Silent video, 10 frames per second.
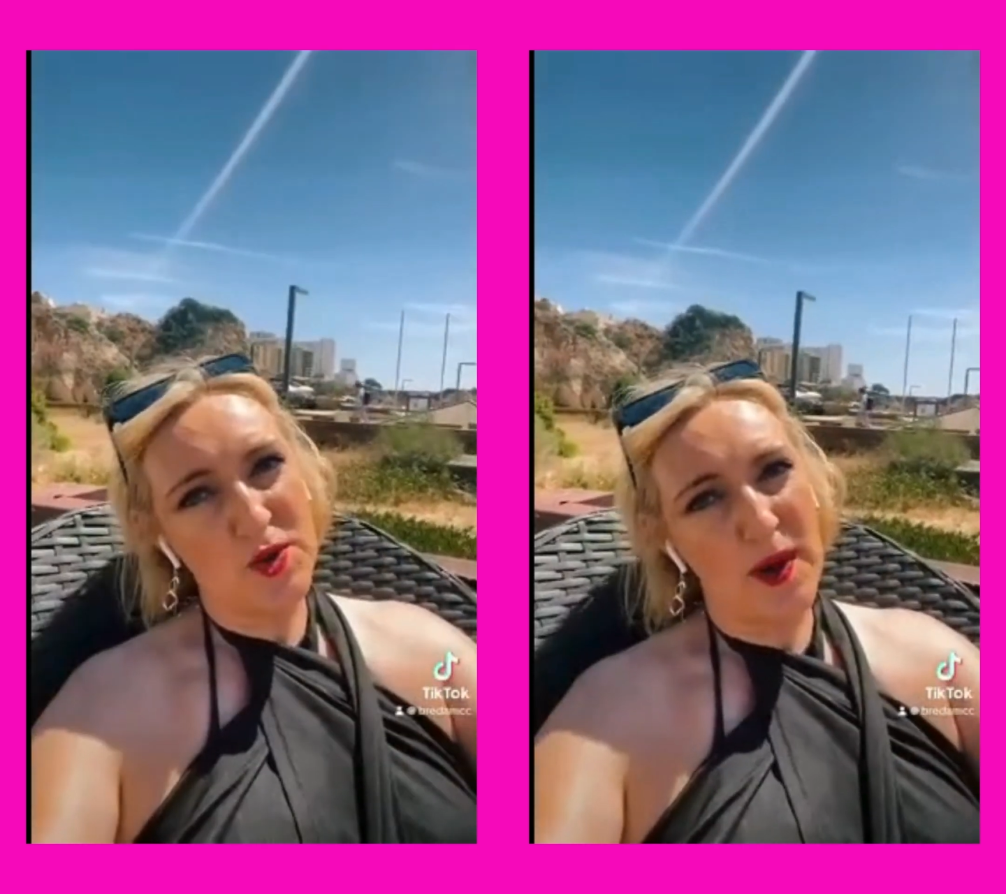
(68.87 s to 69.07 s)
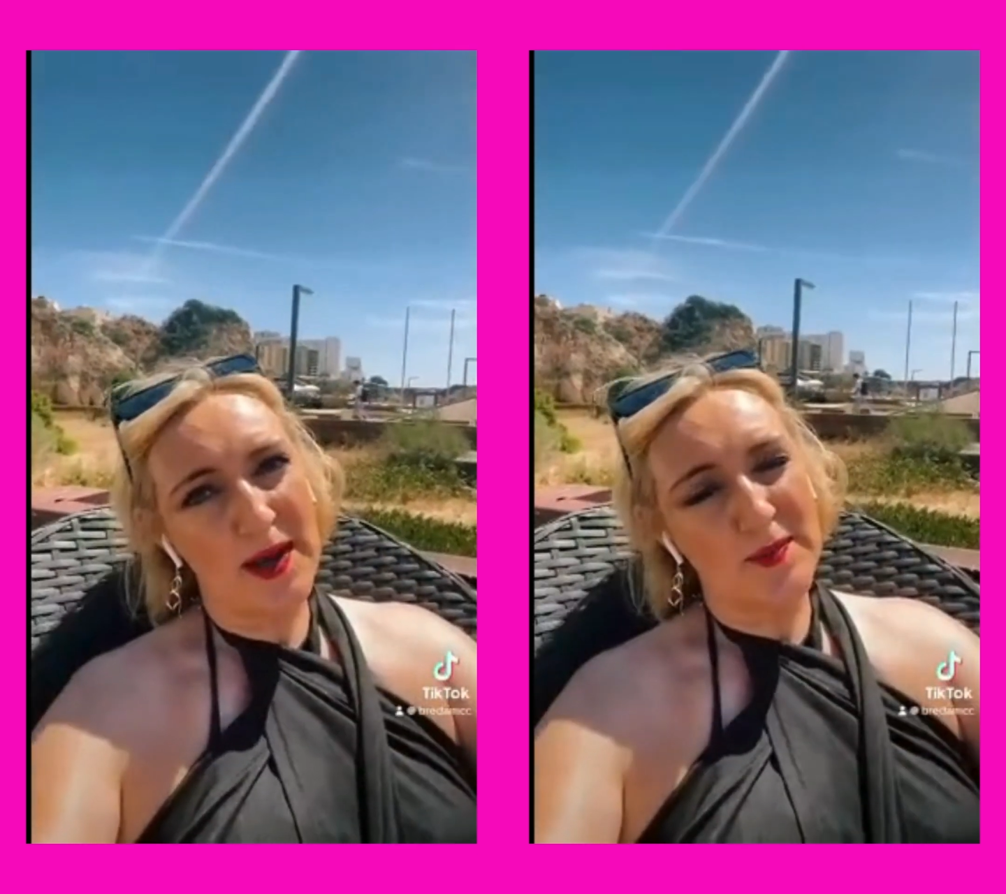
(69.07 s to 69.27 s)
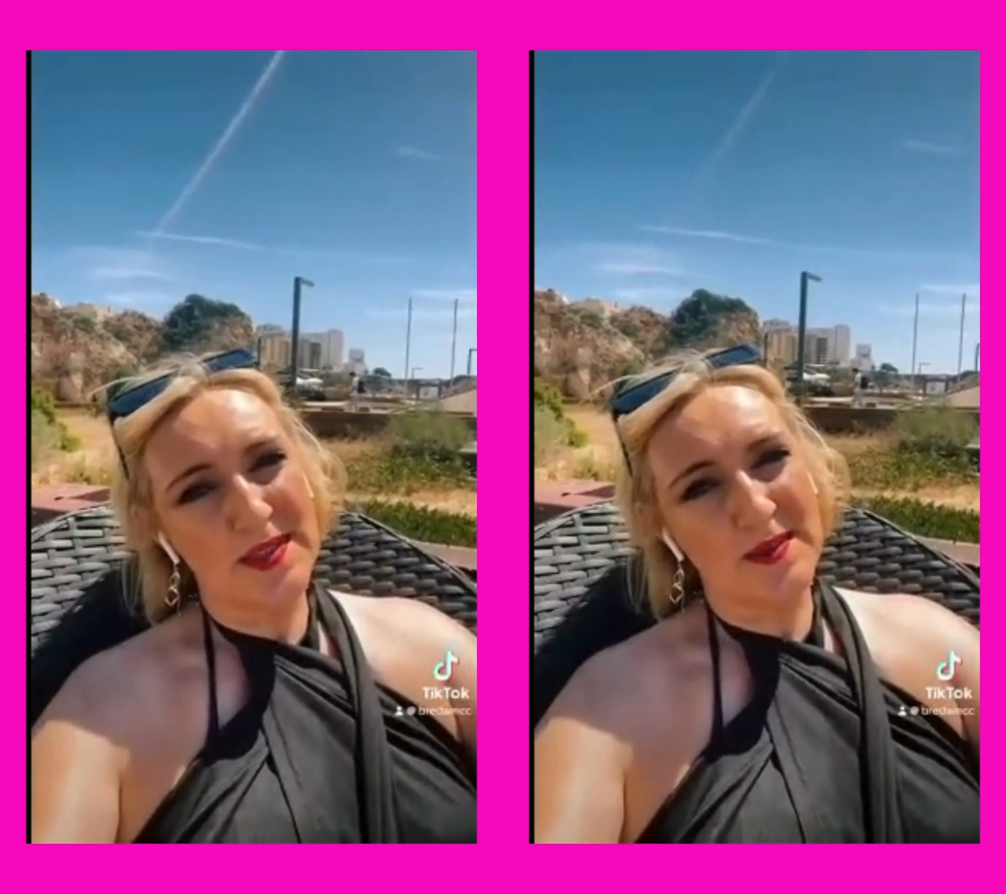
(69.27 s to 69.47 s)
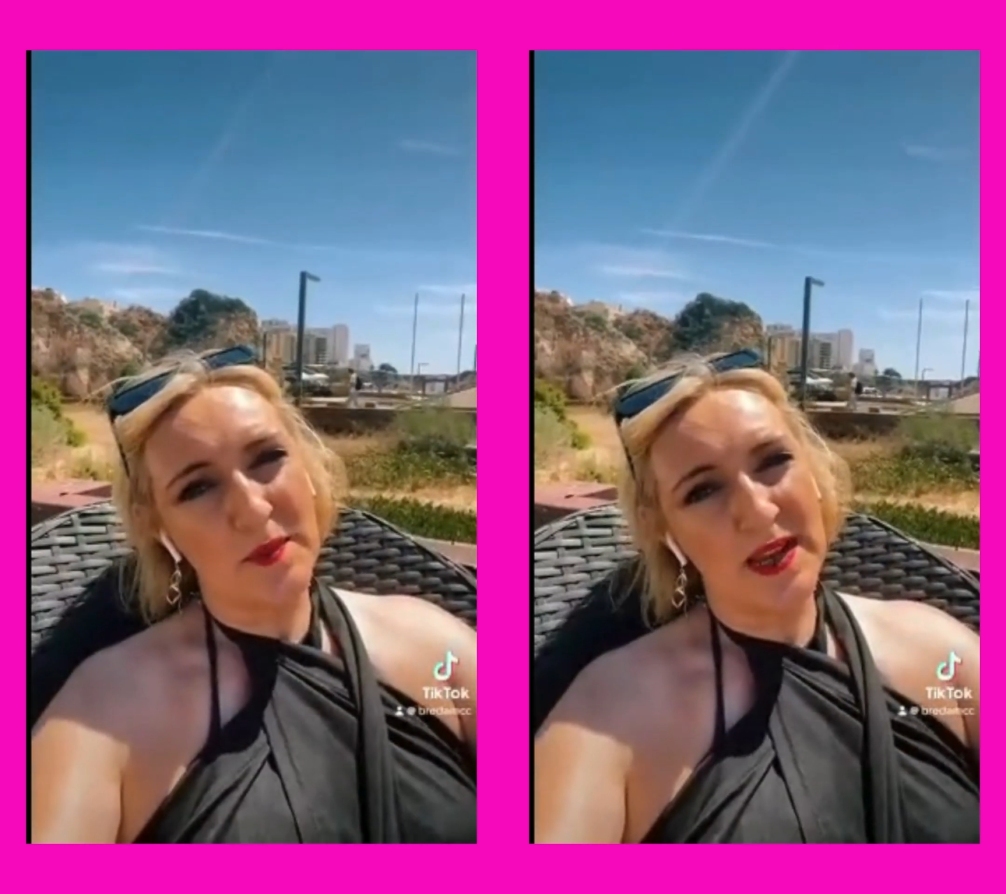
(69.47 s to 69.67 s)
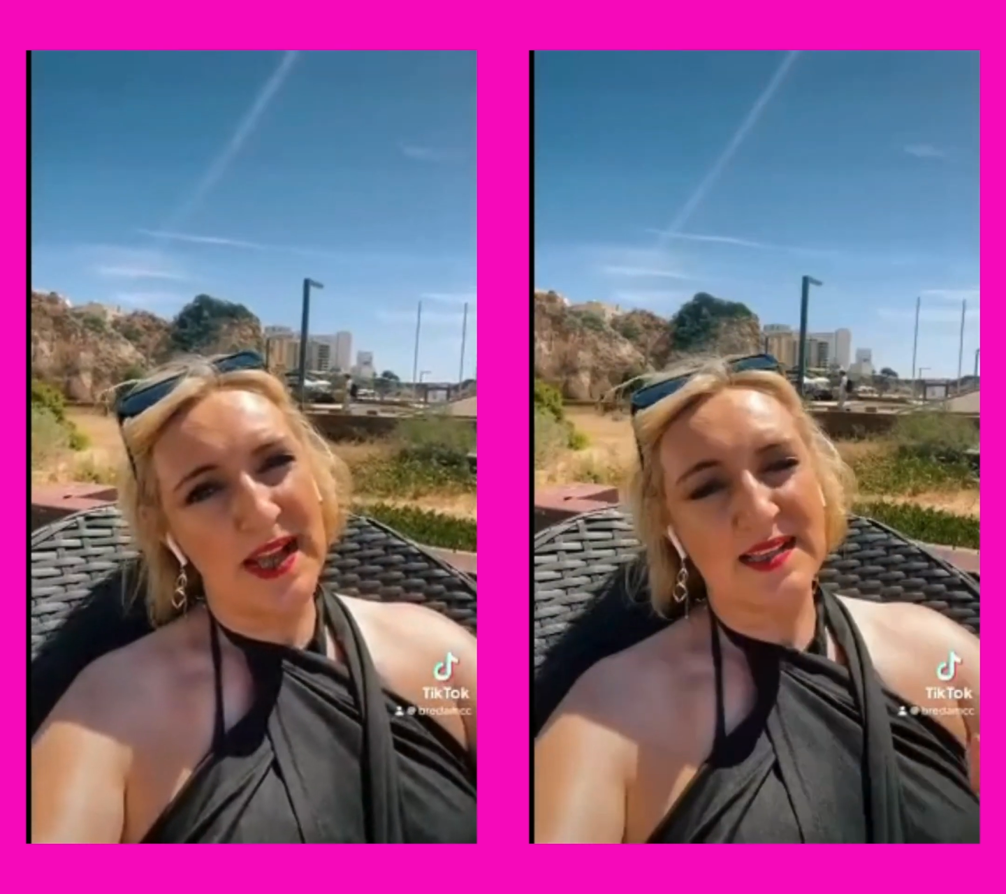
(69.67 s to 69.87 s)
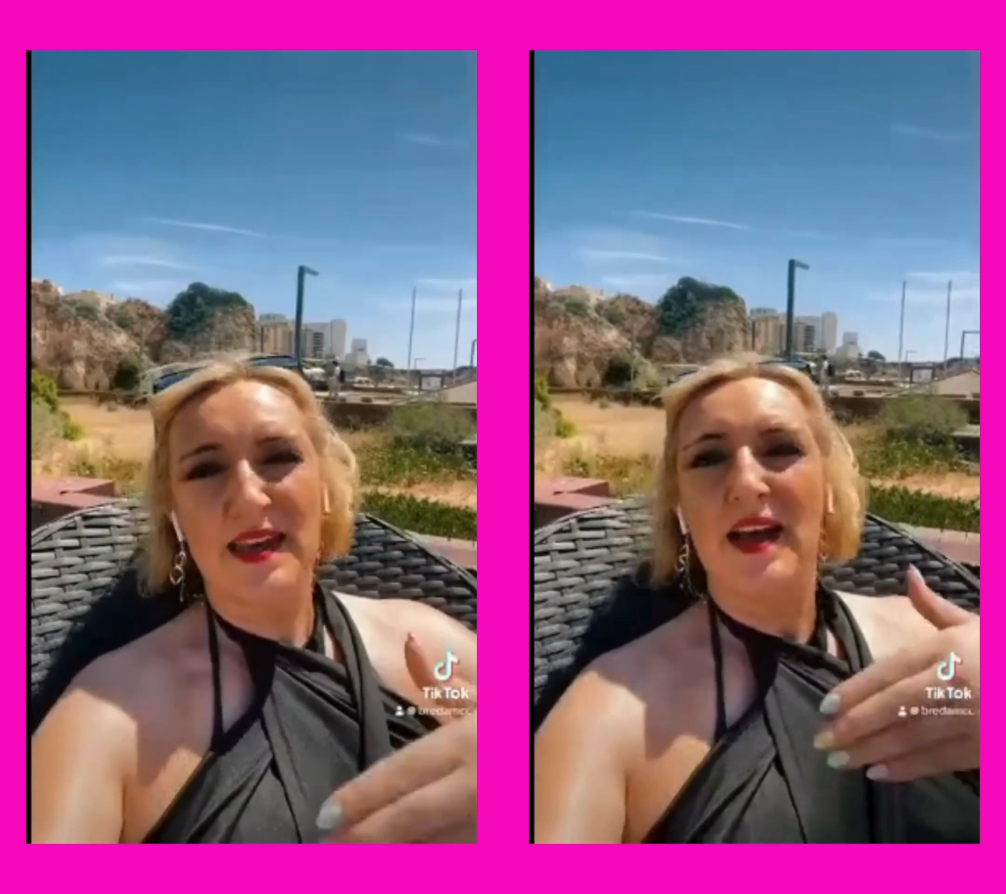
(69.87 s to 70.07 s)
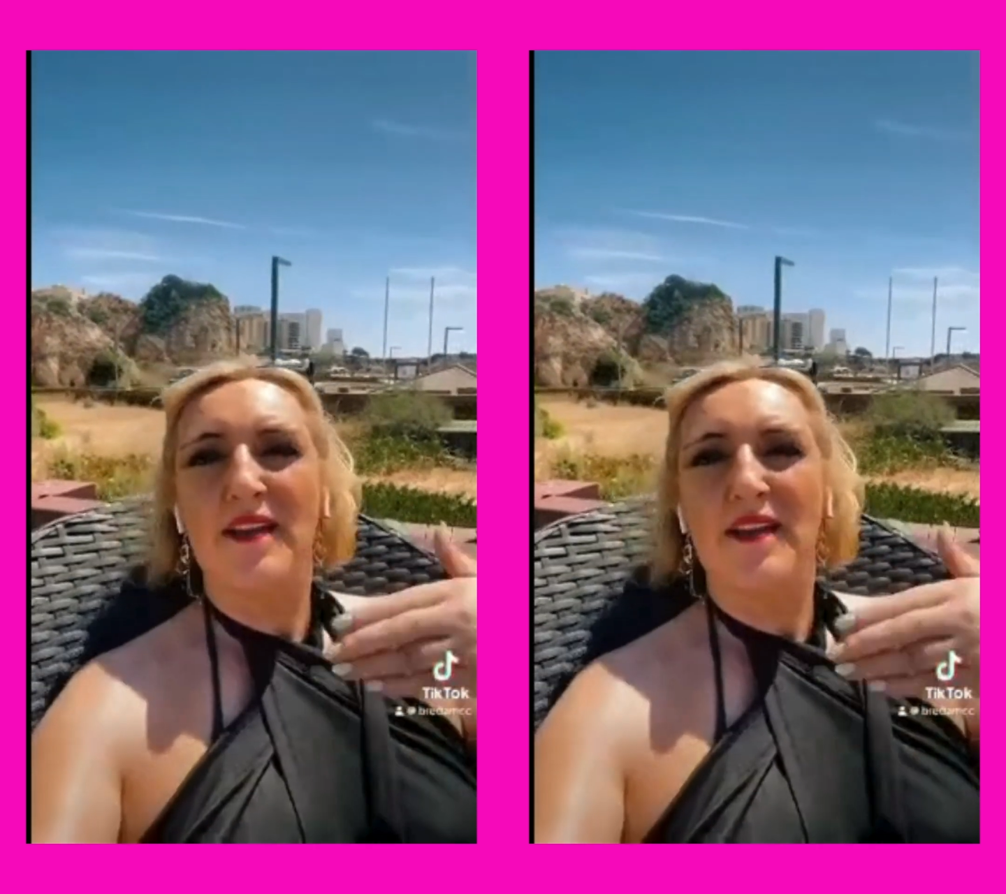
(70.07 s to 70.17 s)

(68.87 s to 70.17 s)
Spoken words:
you had with someone else